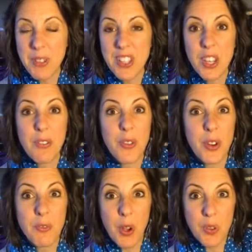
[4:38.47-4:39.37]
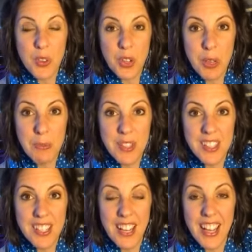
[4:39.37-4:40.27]
It's good for road trips.
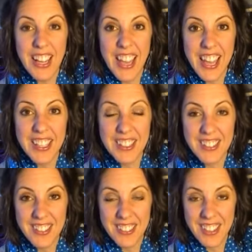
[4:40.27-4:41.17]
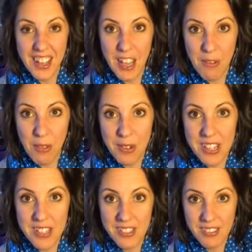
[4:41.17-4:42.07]
Again, I have
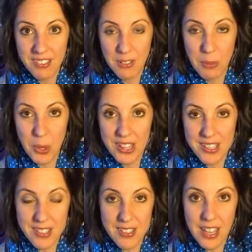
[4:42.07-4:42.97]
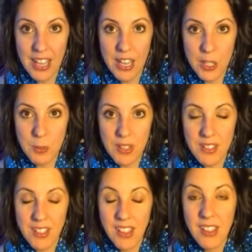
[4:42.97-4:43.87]
3 boys and a
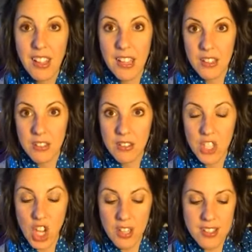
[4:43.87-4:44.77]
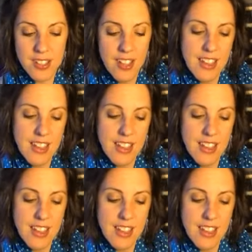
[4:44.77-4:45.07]
husband and dogs.